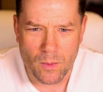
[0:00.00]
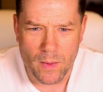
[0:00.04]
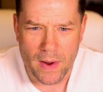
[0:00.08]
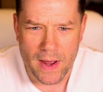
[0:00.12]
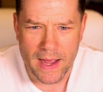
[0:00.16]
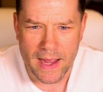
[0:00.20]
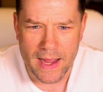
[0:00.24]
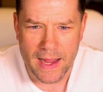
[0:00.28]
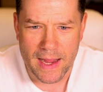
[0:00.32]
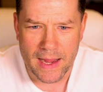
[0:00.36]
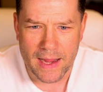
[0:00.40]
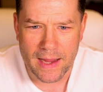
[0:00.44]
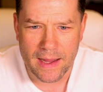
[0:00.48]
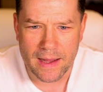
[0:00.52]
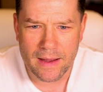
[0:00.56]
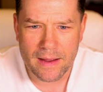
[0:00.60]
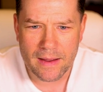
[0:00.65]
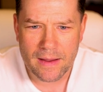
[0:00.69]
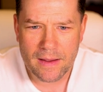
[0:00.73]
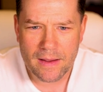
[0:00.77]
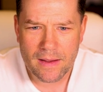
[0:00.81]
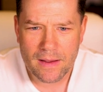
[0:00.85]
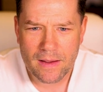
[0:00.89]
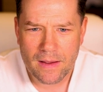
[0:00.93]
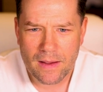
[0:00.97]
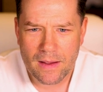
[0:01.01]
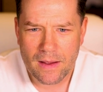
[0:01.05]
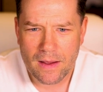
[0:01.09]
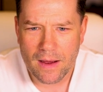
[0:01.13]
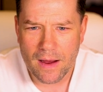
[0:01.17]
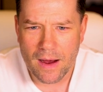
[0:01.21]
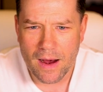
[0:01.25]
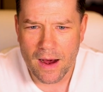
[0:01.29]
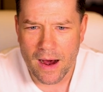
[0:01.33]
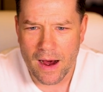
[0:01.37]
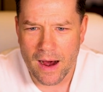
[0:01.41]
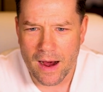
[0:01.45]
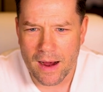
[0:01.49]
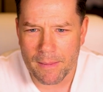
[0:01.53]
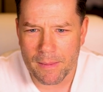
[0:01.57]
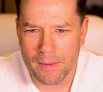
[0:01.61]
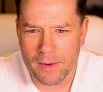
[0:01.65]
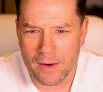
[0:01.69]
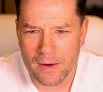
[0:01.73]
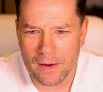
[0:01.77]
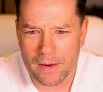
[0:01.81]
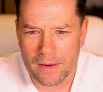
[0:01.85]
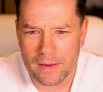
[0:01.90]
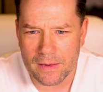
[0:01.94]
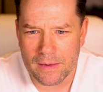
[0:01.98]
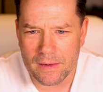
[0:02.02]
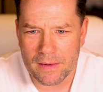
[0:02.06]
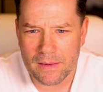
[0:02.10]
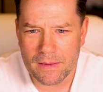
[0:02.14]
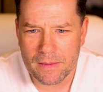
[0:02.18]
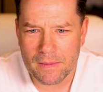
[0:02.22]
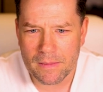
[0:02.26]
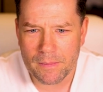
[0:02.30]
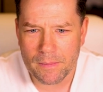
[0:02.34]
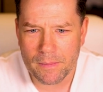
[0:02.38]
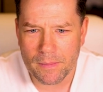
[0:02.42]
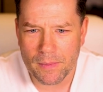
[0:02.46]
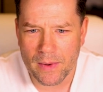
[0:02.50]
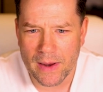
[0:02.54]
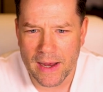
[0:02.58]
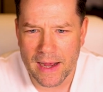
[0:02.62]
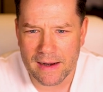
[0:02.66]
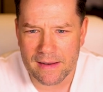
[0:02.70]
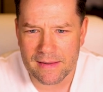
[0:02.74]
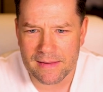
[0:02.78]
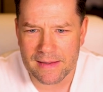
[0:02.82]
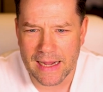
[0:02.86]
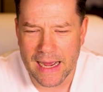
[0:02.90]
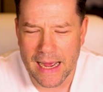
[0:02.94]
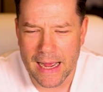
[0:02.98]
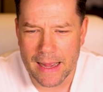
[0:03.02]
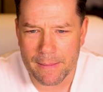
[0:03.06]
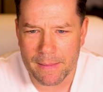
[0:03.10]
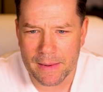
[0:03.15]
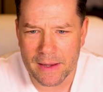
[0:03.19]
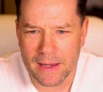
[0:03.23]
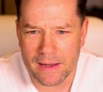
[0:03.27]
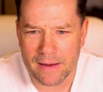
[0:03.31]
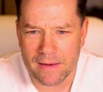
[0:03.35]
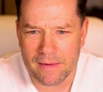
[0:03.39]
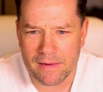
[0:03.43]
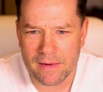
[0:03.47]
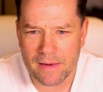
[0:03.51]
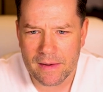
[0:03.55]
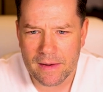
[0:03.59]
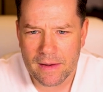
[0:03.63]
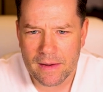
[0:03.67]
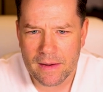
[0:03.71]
Way, Auburn, Black Diamond.